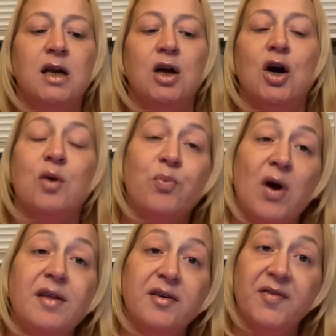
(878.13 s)
her
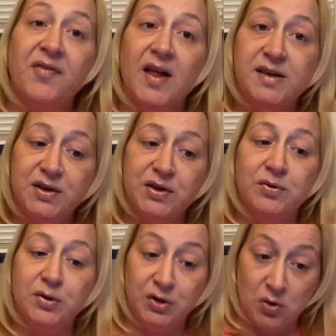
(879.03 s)
brother fled to
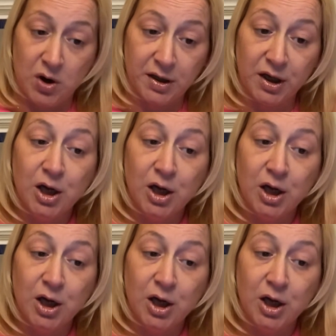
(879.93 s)
New York.